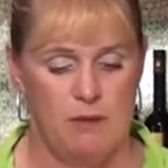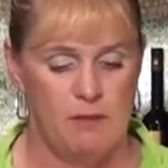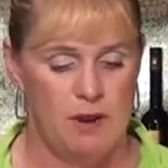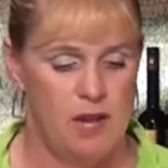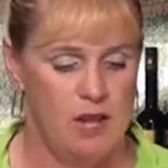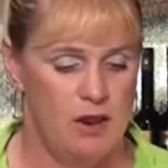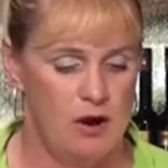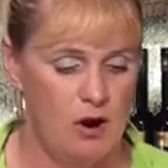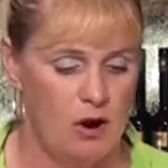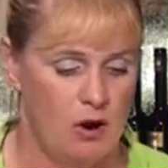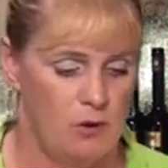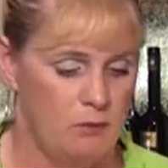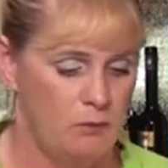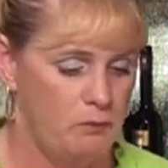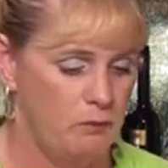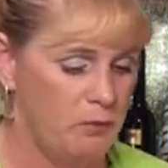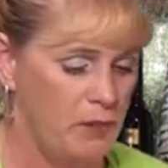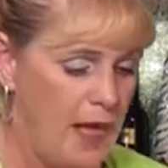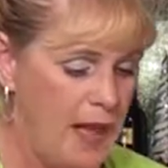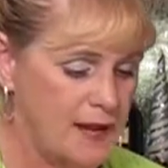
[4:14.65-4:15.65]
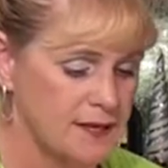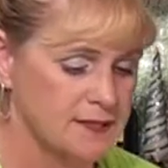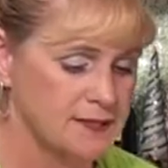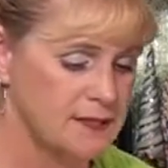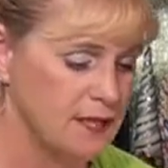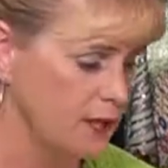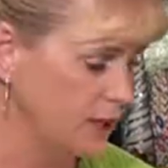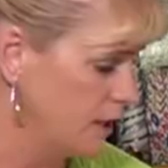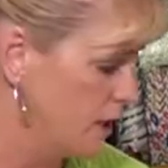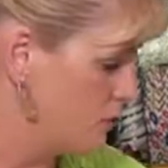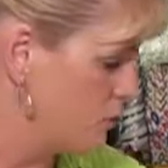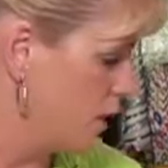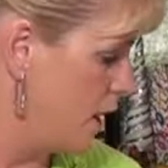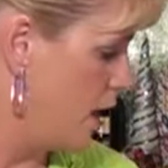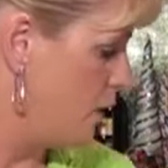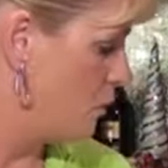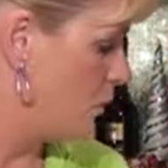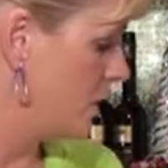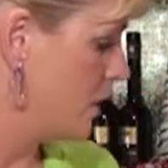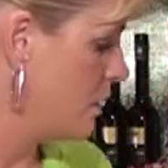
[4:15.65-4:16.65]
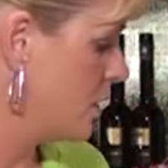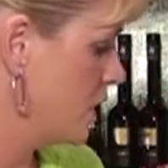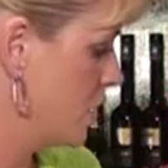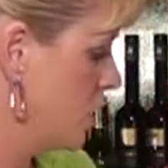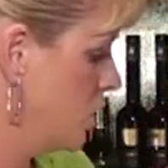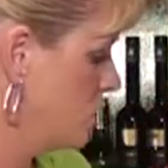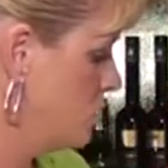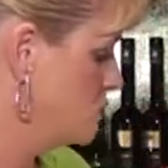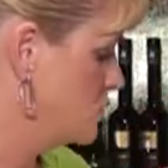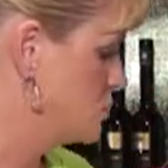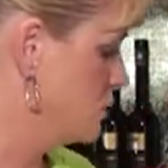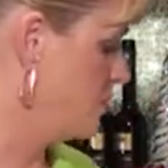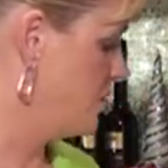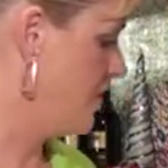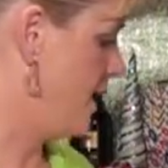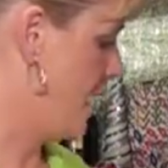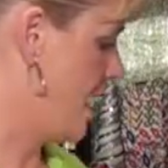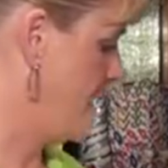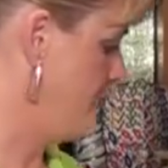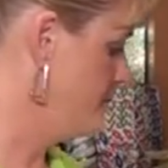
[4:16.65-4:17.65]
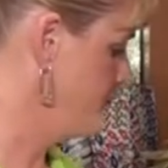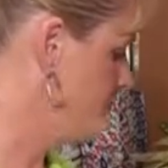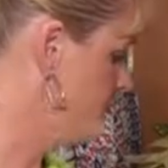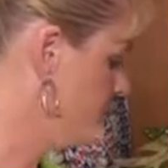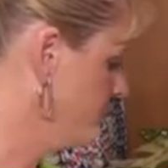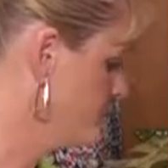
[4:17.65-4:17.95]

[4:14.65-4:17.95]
in our black skillet, and we are gonna use with that